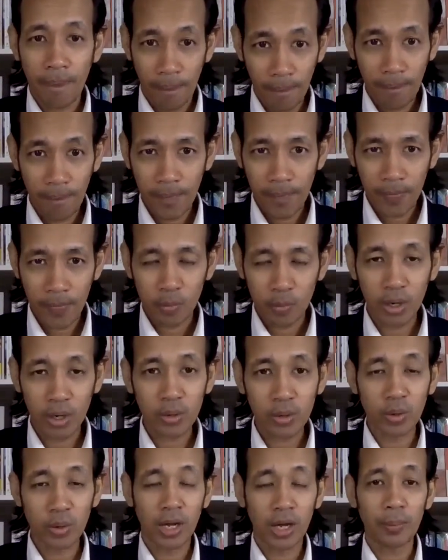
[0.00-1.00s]
Yeah?
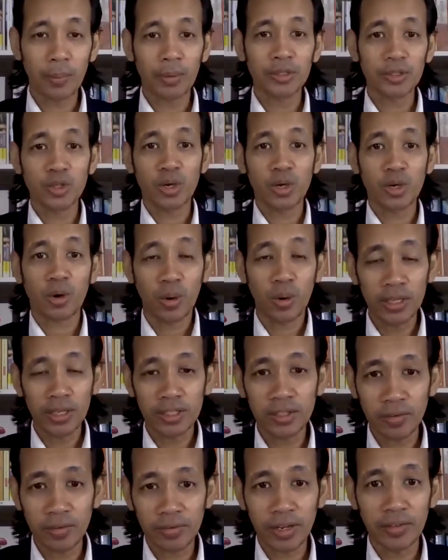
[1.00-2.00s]
What will happen to your
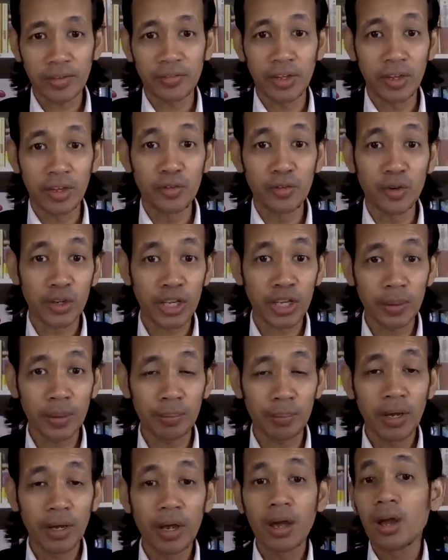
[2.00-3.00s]
quality of life if you
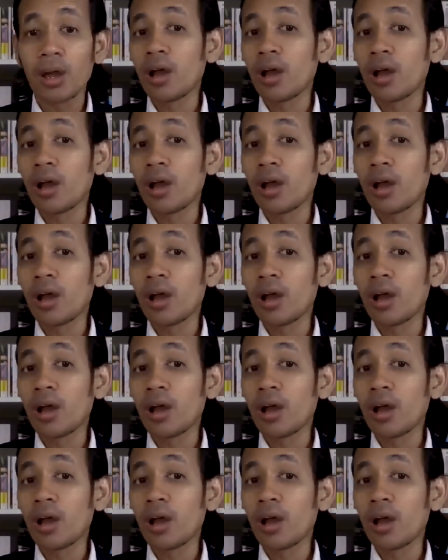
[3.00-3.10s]
keep